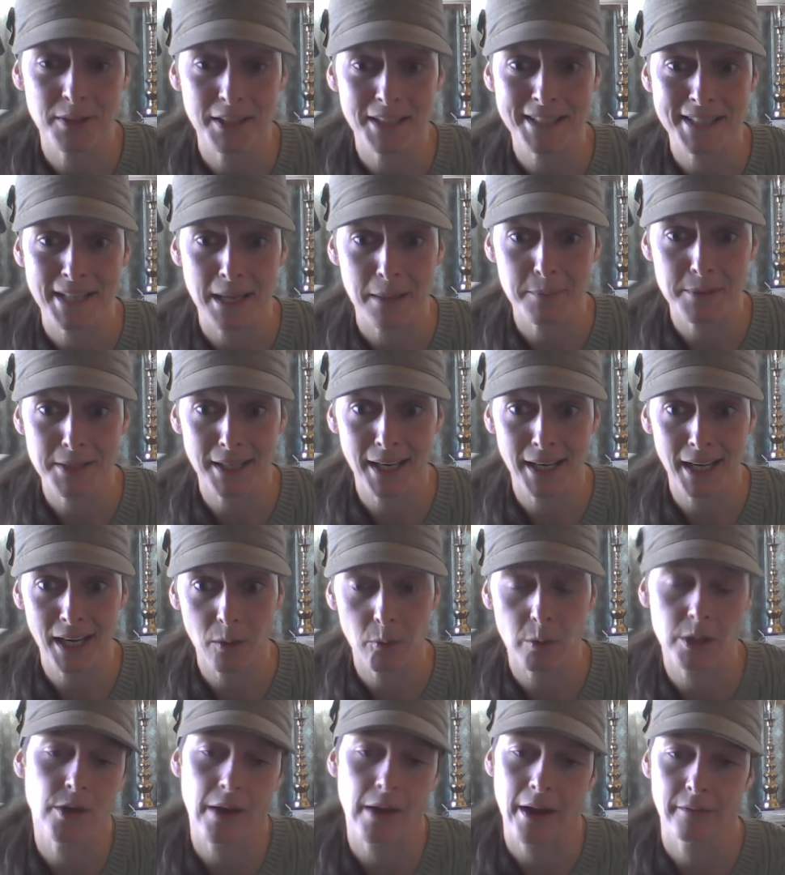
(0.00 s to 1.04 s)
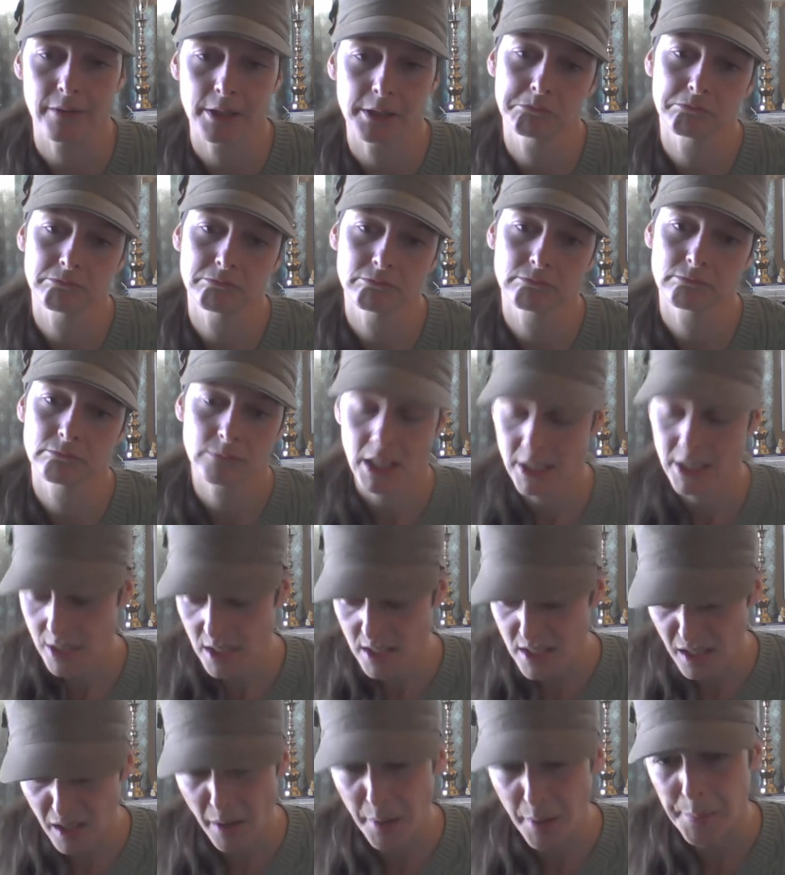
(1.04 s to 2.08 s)
accepted it when you haven't. It
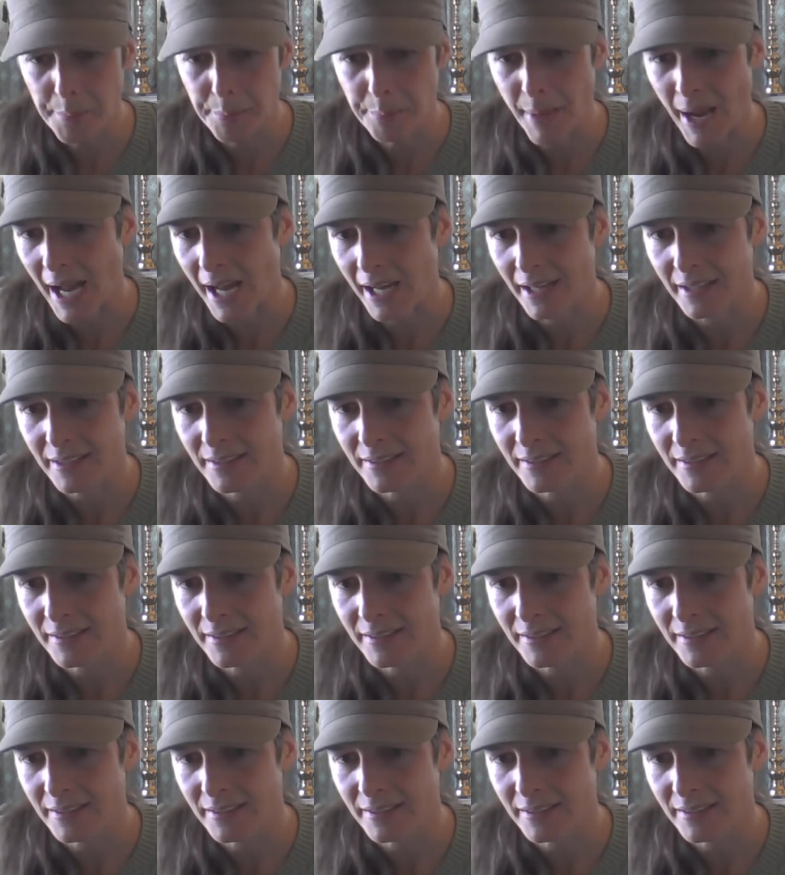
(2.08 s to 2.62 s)
doesn't come back.